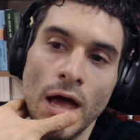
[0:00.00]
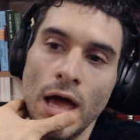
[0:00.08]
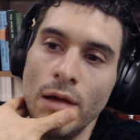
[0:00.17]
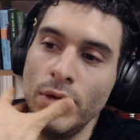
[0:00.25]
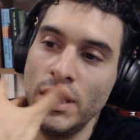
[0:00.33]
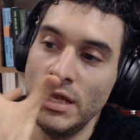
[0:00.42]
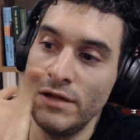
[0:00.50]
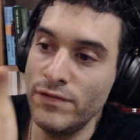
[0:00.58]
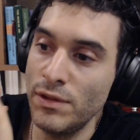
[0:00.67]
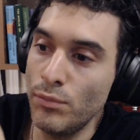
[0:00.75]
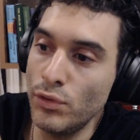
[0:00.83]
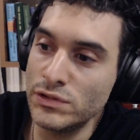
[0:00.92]
I mean, if
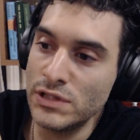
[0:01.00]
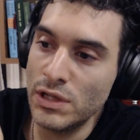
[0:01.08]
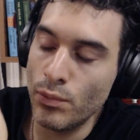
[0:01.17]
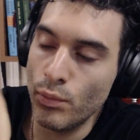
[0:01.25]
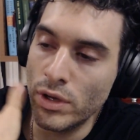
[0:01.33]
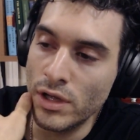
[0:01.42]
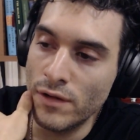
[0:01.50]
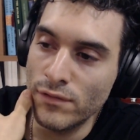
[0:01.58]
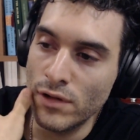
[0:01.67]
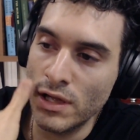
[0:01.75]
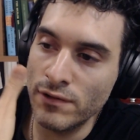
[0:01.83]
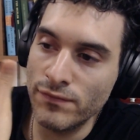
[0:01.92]
the Muslim way of
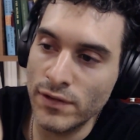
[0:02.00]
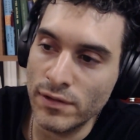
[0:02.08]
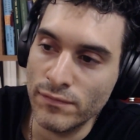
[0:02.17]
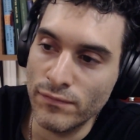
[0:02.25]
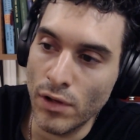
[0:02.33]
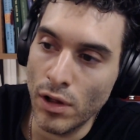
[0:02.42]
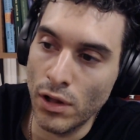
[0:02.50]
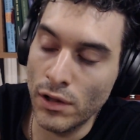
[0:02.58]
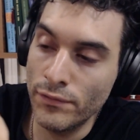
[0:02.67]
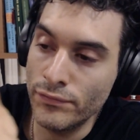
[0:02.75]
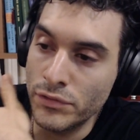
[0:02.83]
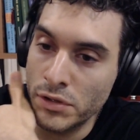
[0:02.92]
life
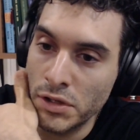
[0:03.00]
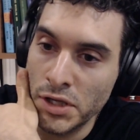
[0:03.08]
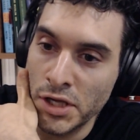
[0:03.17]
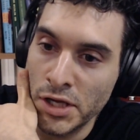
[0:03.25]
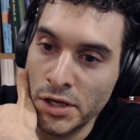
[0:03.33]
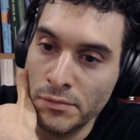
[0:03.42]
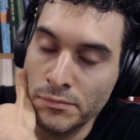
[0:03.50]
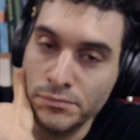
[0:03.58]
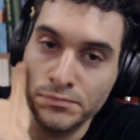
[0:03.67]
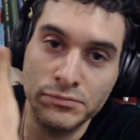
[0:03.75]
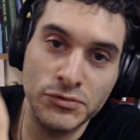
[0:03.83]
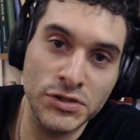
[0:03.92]
involved um,
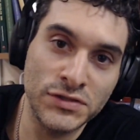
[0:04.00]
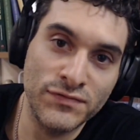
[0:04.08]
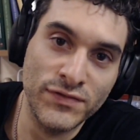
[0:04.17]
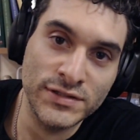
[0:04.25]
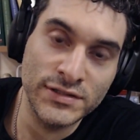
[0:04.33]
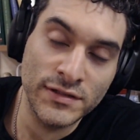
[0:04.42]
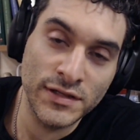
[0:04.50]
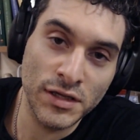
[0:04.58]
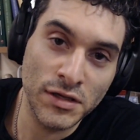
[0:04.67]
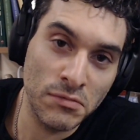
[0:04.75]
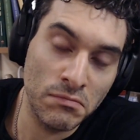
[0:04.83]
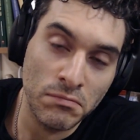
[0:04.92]
just
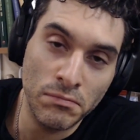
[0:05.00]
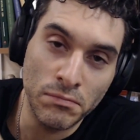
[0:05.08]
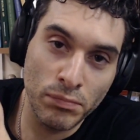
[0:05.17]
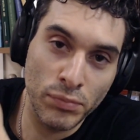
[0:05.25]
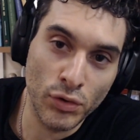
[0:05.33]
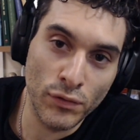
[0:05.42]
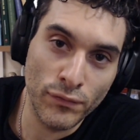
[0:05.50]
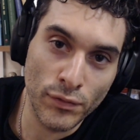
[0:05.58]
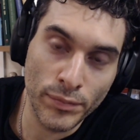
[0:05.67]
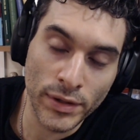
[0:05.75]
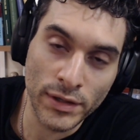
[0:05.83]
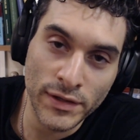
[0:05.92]
visiting beautiful
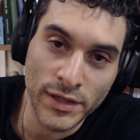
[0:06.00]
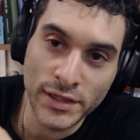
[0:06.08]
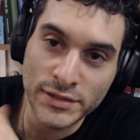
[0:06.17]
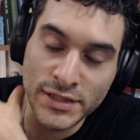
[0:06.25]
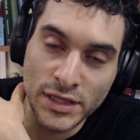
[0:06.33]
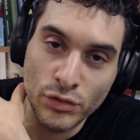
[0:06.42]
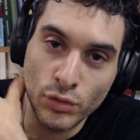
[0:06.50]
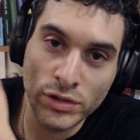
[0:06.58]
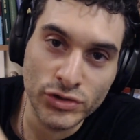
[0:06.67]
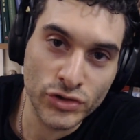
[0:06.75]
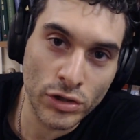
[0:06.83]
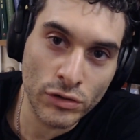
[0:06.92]
buildings and doing
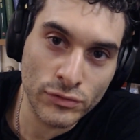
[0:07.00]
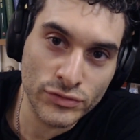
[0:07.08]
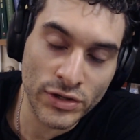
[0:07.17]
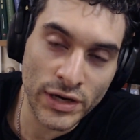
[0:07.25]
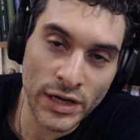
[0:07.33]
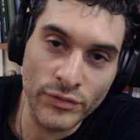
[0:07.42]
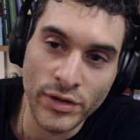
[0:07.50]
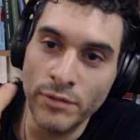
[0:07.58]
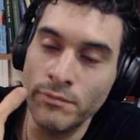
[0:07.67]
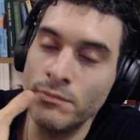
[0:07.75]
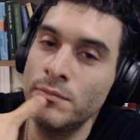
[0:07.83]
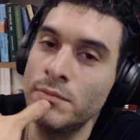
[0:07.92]
circles around
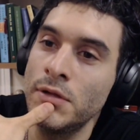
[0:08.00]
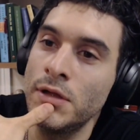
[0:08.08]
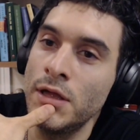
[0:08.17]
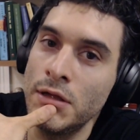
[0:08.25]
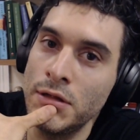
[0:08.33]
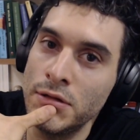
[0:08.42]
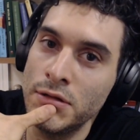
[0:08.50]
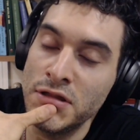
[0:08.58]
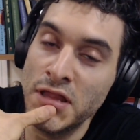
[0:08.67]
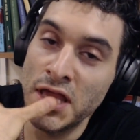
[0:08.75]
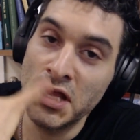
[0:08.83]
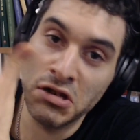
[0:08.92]
them,
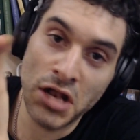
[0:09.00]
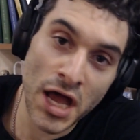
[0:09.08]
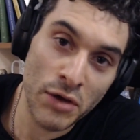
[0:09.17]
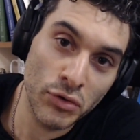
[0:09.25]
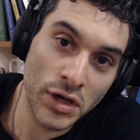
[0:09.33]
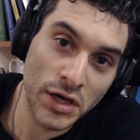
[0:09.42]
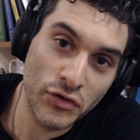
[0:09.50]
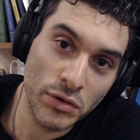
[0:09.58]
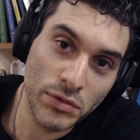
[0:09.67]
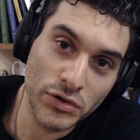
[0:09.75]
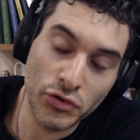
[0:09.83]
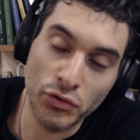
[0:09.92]
then I would agree
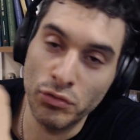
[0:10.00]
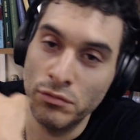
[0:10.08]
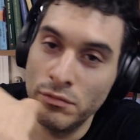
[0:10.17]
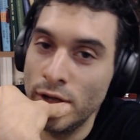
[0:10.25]
with you.